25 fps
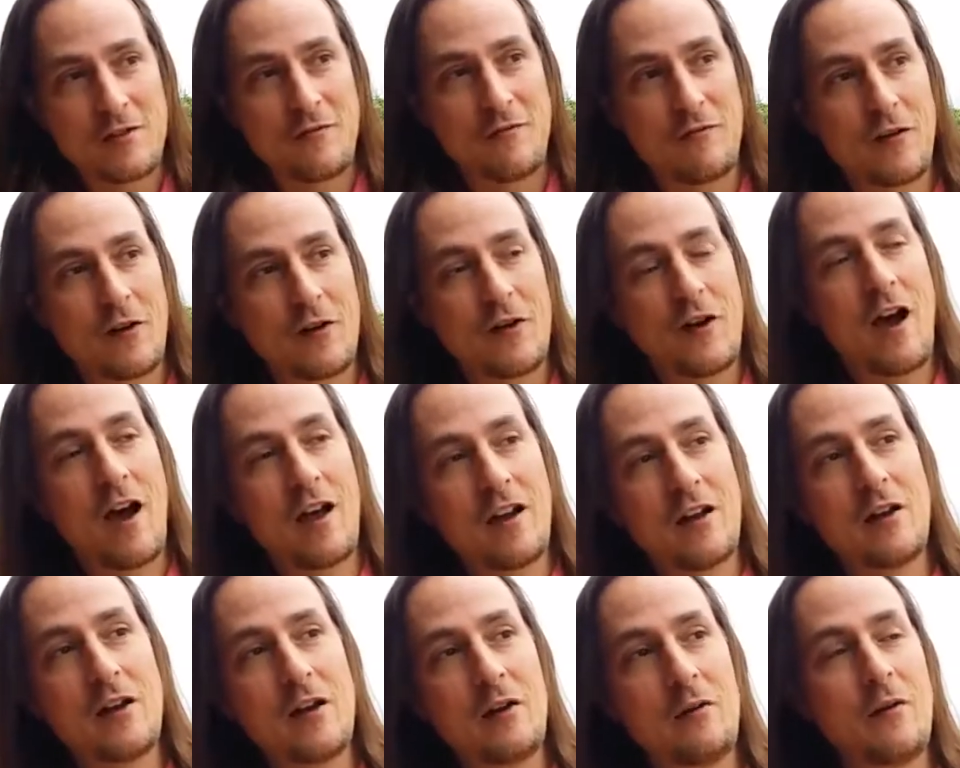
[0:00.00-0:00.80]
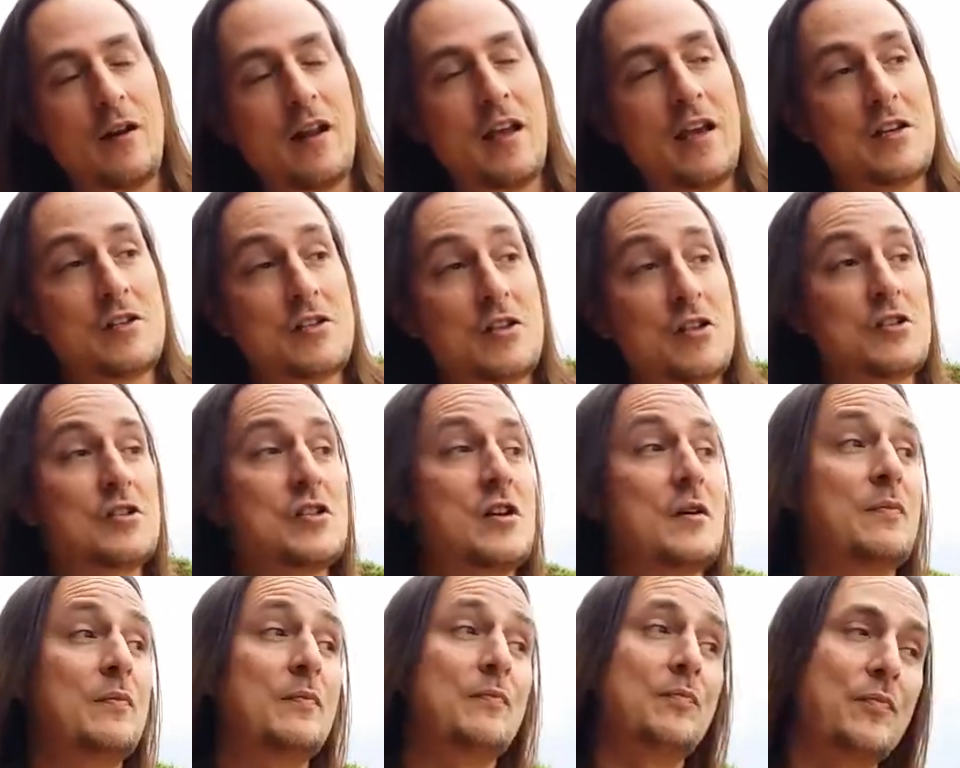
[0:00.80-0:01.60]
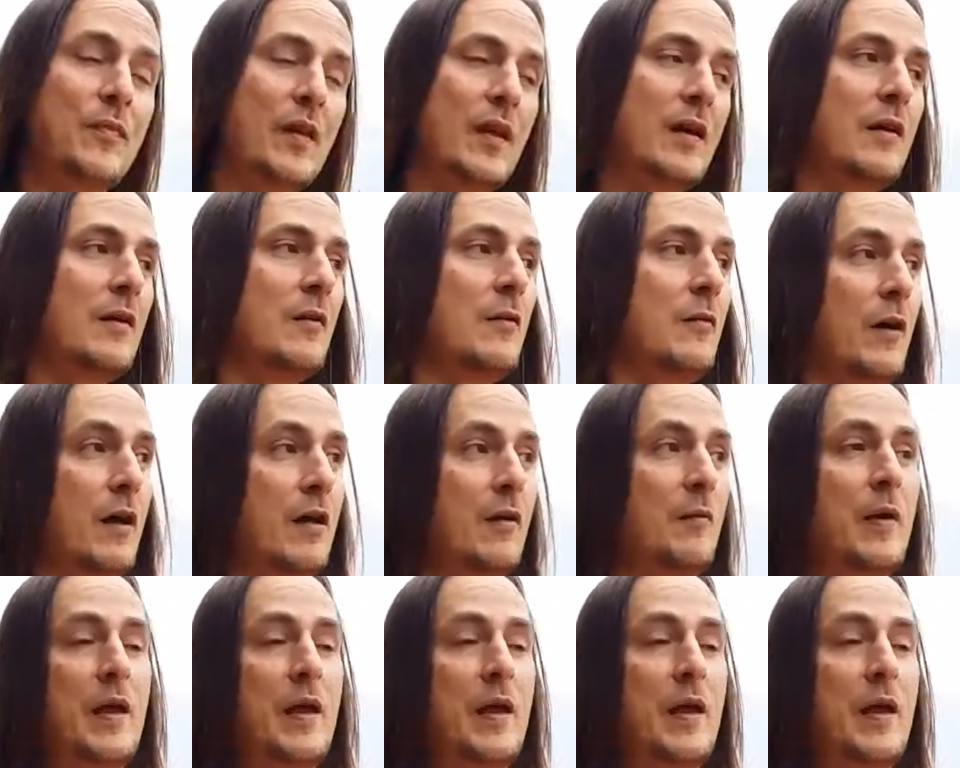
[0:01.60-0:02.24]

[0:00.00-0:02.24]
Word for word: If we're not in a relationship, well,